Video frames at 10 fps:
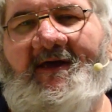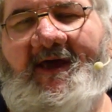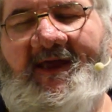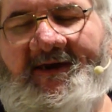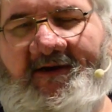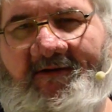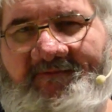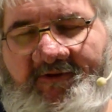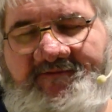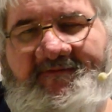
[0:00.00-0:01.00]
in our
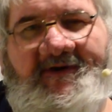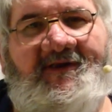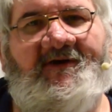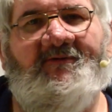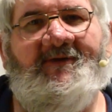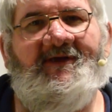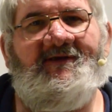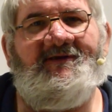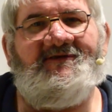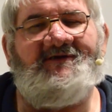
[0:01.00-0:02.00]
first video,
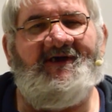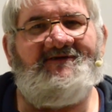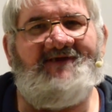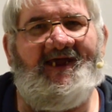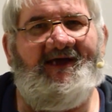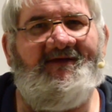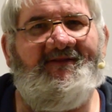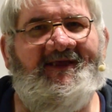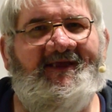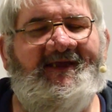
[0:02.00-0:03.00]
we discussed how
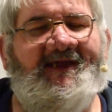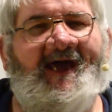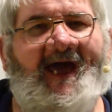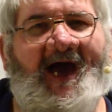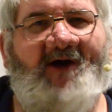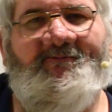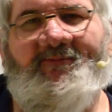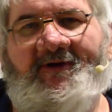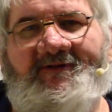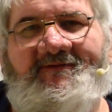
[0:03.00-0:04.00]
the
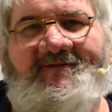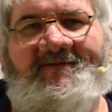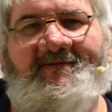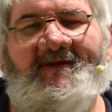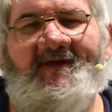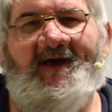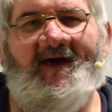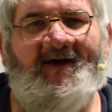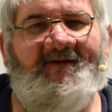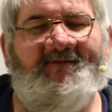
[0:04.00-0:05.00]
output
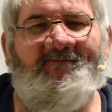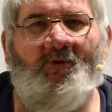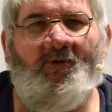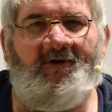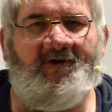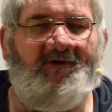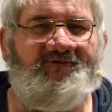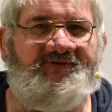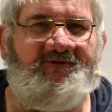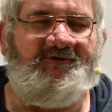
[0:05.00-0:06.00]
of the board
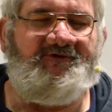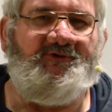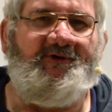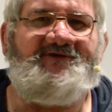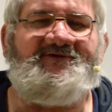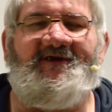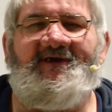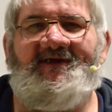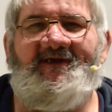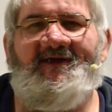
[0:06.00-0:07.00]
goes to the
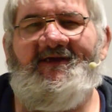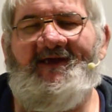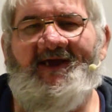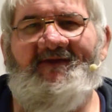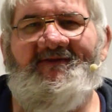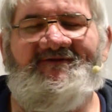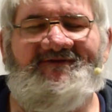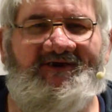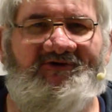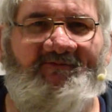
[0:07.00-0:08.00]
joystick and the
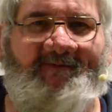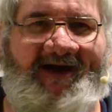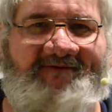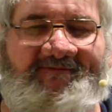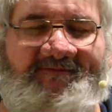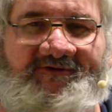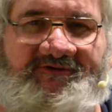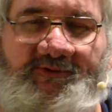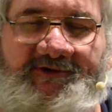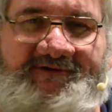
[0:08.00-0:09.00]
signal back from the
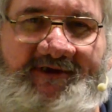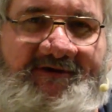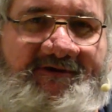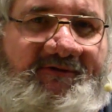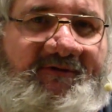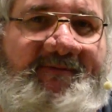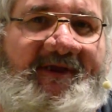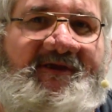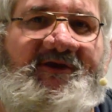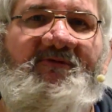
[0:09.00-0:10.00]
joystick to the
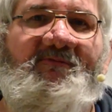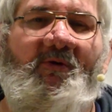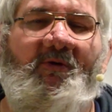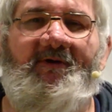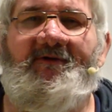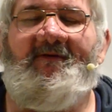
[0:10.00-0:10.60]
PQ board.